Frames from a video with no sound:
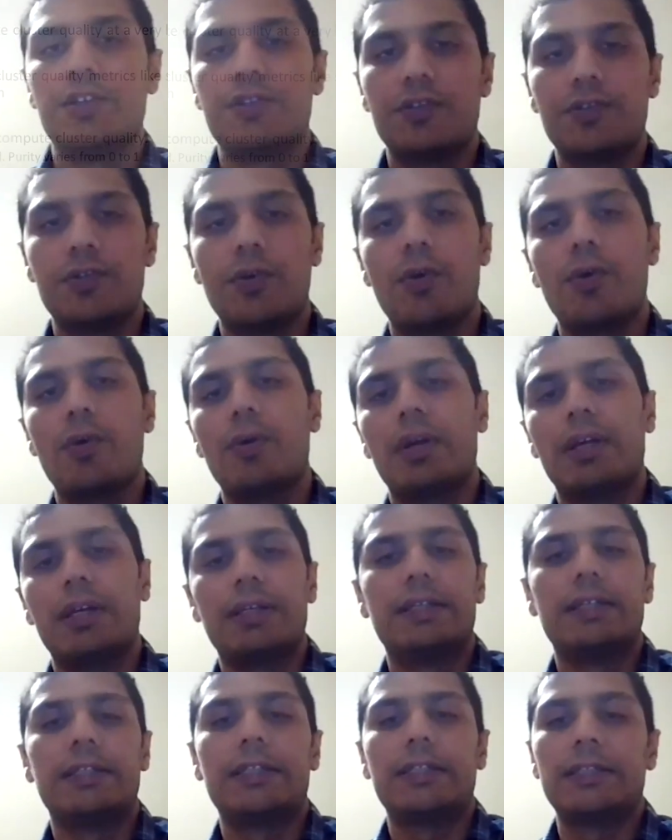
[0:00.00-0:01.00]
So
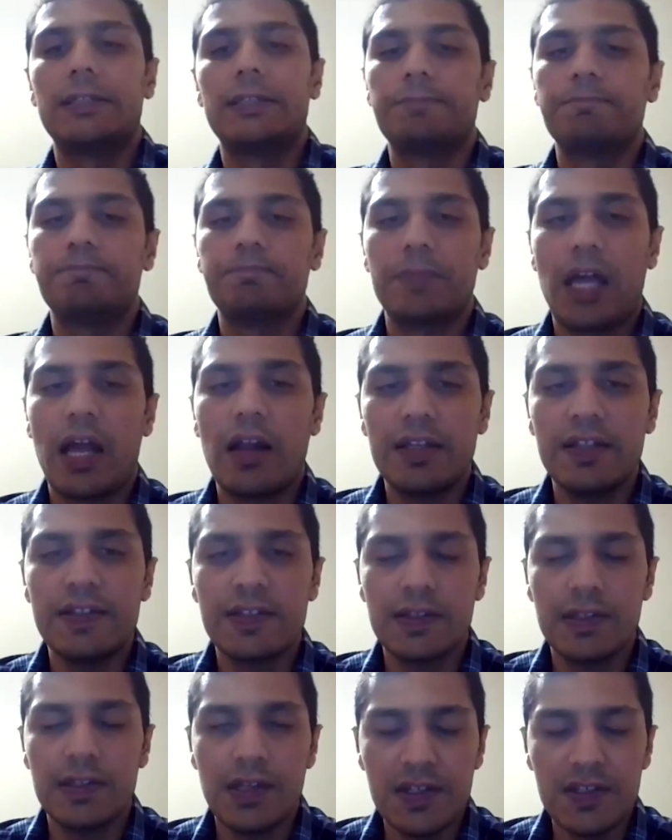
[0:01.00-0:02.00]
I'll
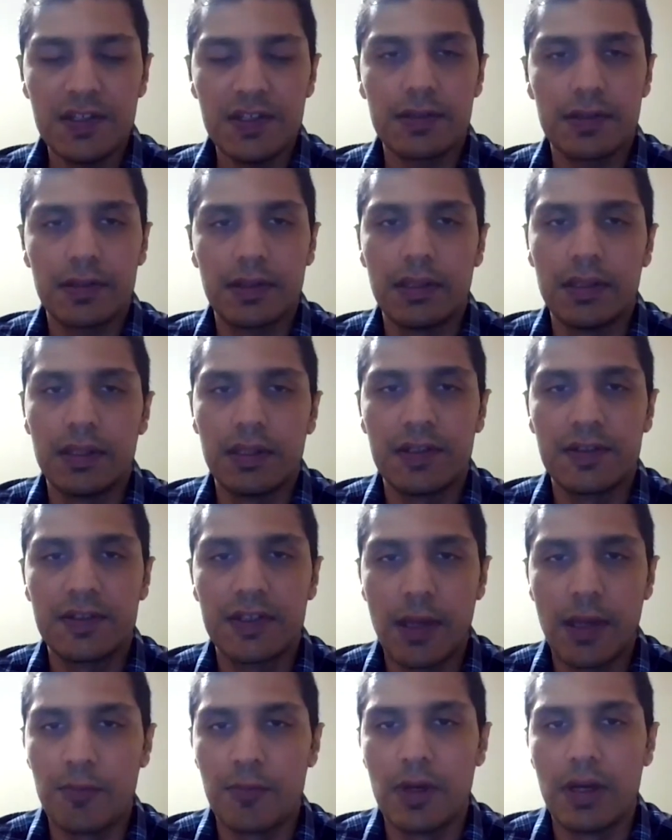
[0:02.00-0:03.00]
discuss
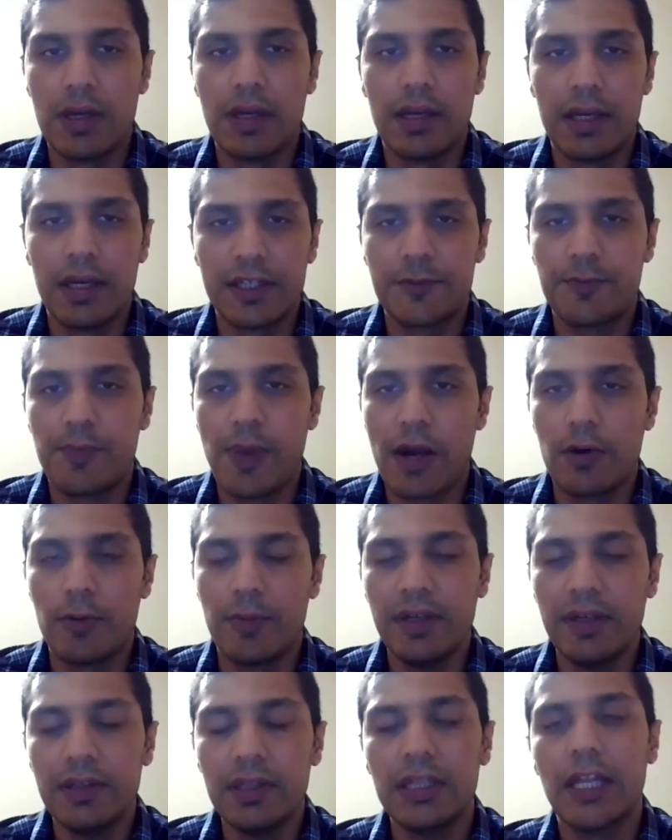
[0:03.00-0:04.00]
some
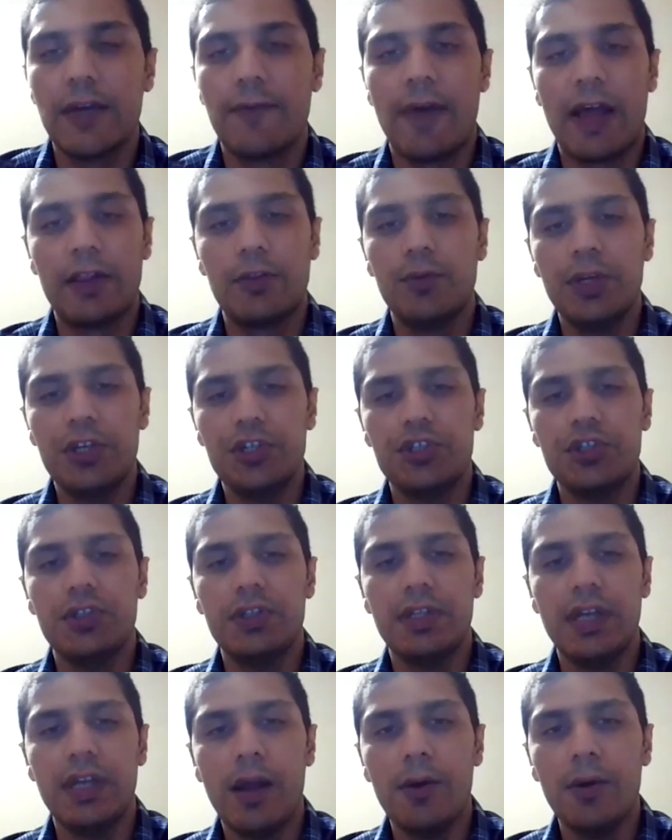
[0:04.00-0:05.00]
experimental
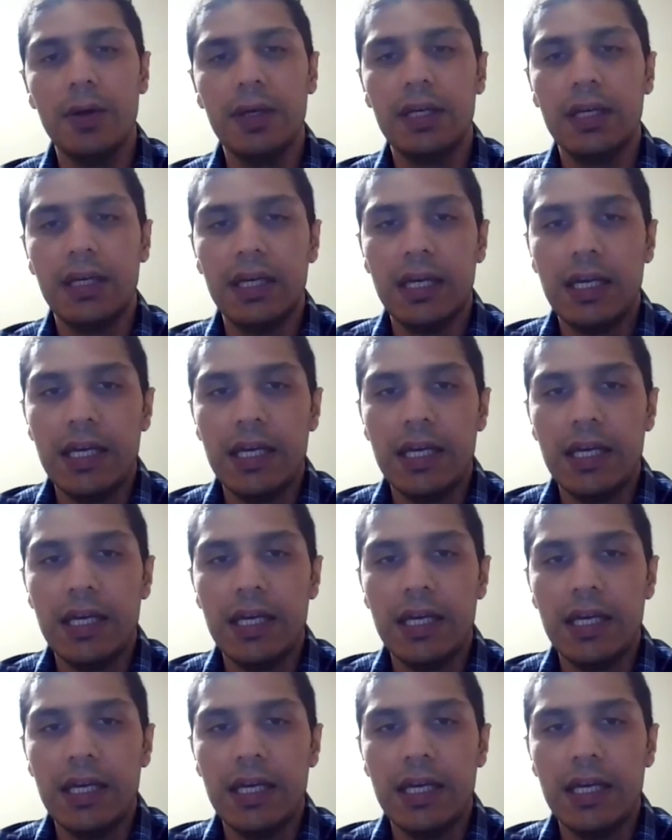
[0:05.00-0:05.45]
evaluation now.